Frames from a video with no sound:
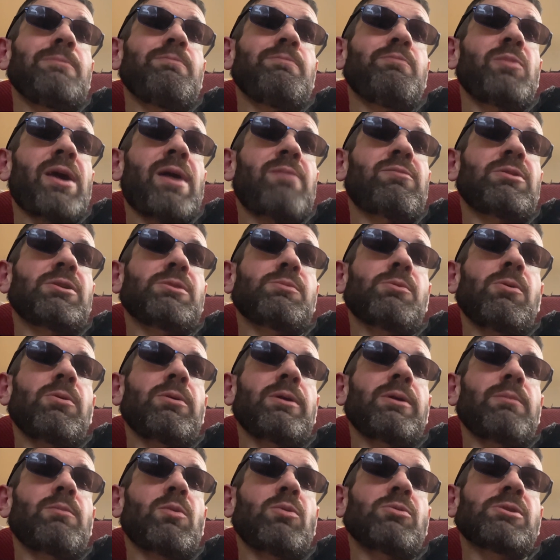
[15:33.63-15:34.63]
after
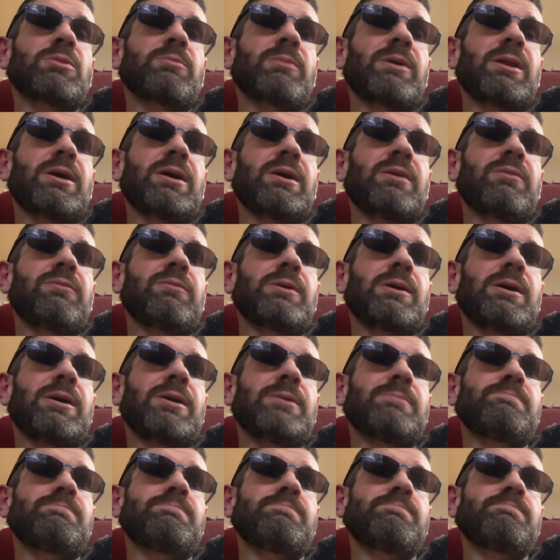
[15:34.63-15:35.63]
smoking most of my life,
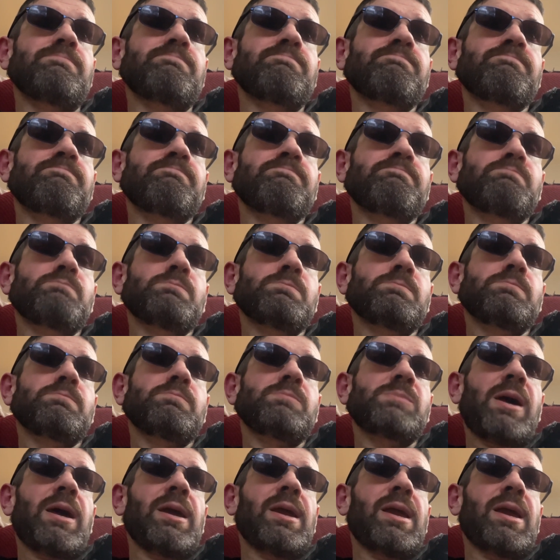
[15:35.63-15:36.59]
I